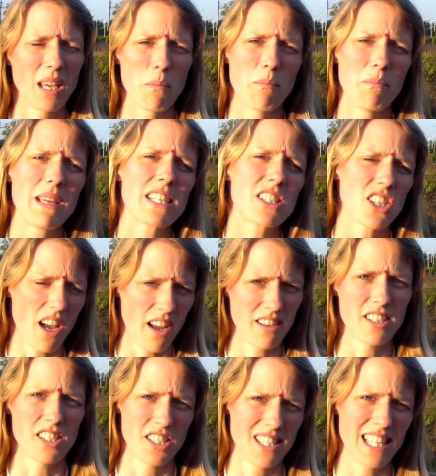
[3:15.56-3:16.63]

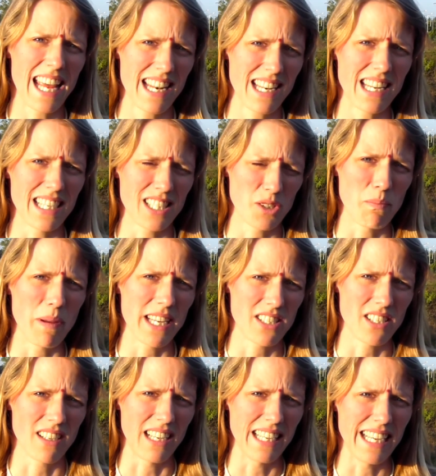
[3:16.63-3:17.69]
misunderstandings
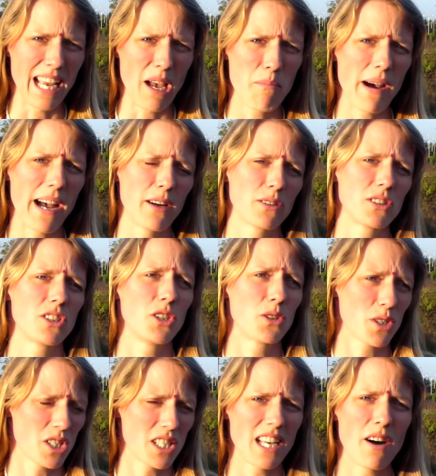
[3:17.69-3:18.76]
basically about
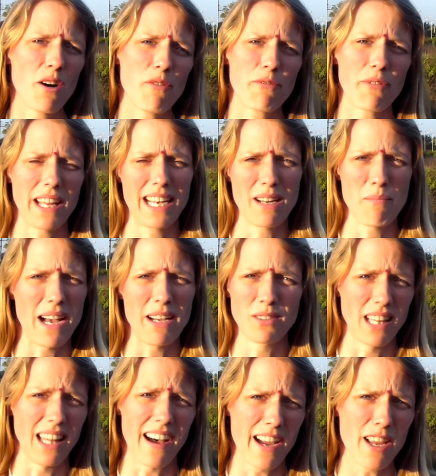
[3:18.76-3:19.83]
yourself and
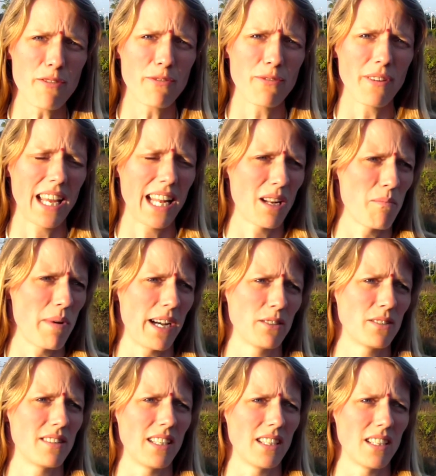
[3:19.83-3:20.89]
about life and
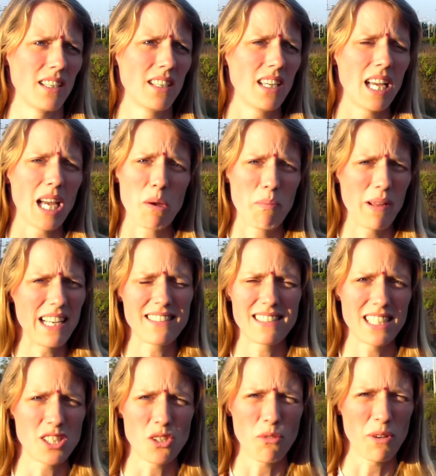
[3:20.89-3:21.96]
about the
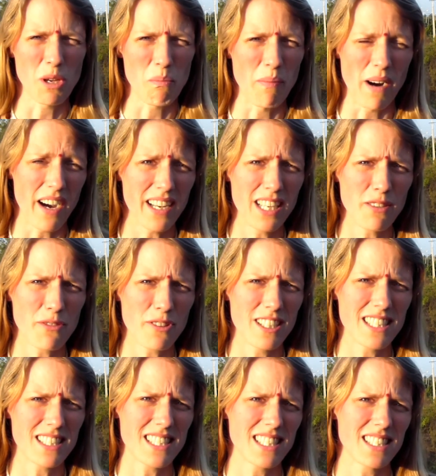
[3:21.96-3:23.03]
abilities of your body, for
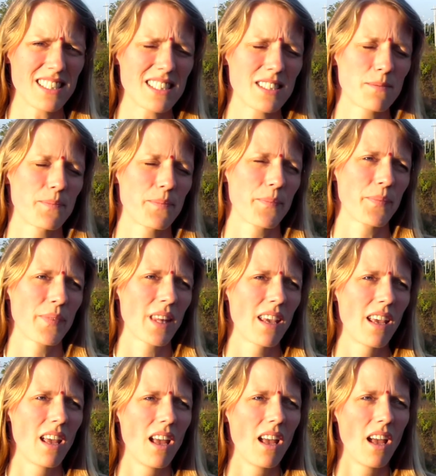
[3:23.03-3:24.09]
instance.
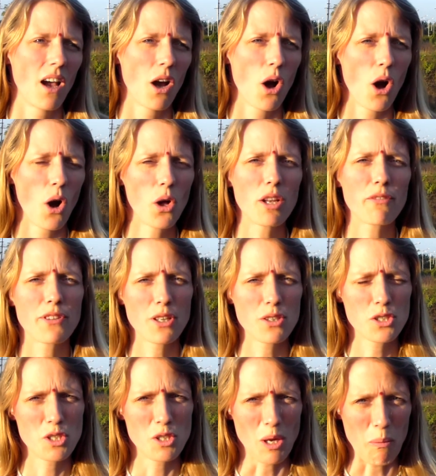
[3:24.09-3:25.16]
All of
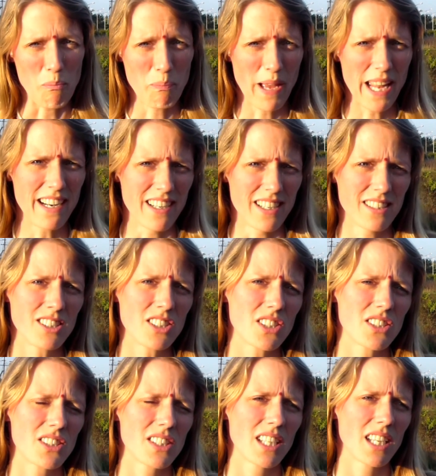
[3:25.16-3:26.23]
those
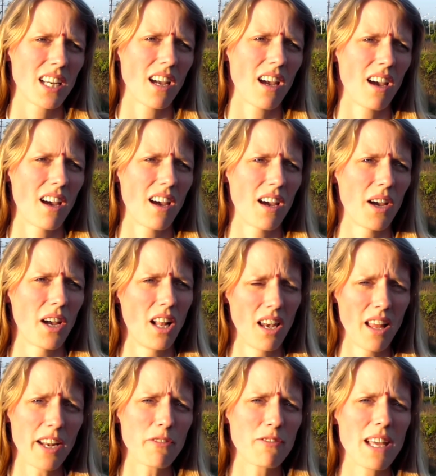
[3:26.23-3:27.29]
patterns, a
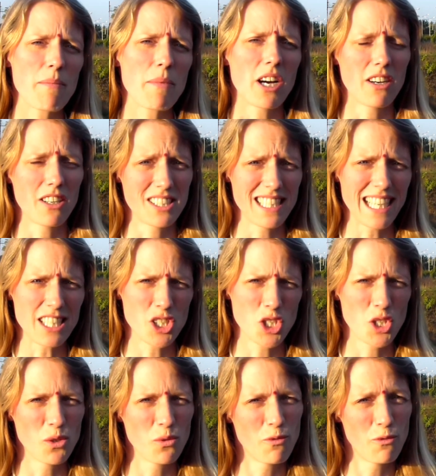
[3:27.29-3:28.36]
lot of them are
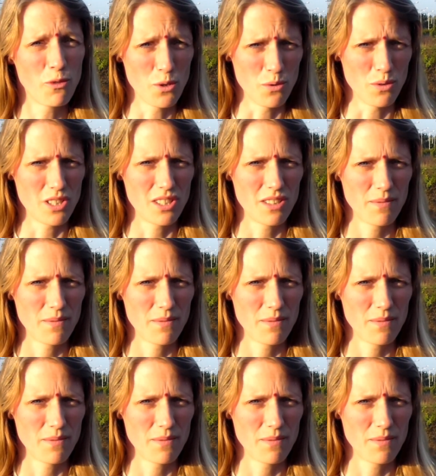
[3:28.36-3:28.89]
attached to food.